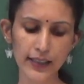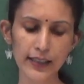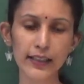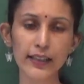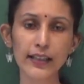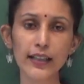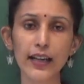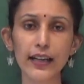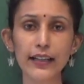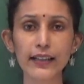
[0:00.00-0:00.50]

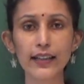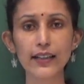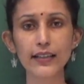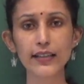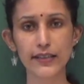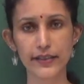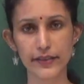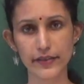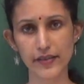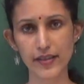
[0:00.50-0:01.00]
in Khaira
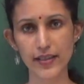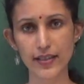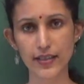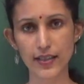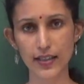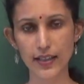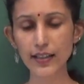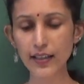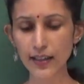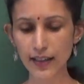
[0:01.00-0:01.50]

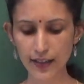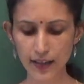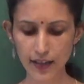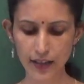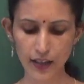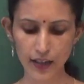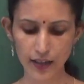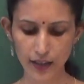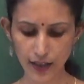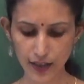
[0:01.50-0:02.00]
district in
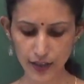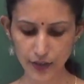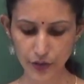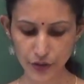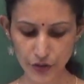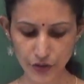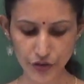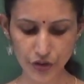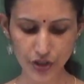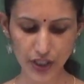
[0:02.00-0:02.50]

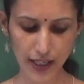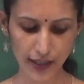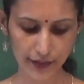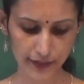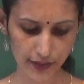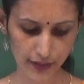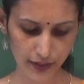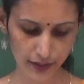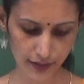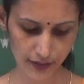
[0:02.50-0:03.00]
Gujarat.